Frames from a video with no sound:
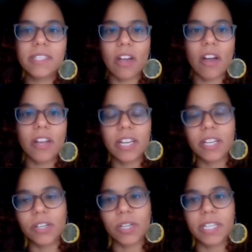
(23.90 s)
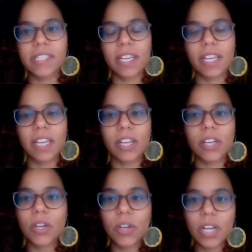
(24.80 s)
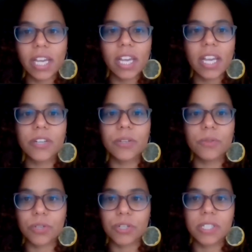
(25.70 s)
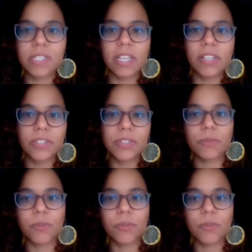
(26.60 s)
on increasing cooking and nutrition skills